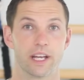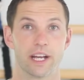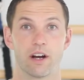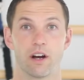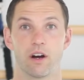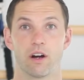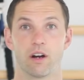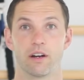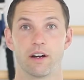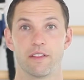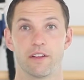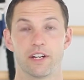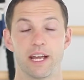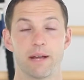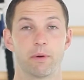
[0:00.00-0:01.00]
they are
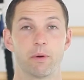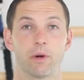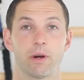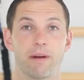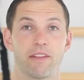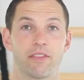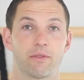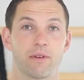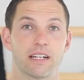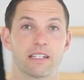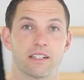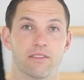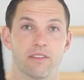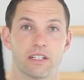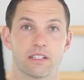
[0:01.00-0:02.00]
and their day. But what about the
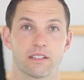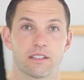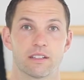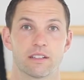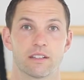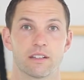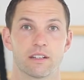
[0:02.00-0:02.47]
rest of us?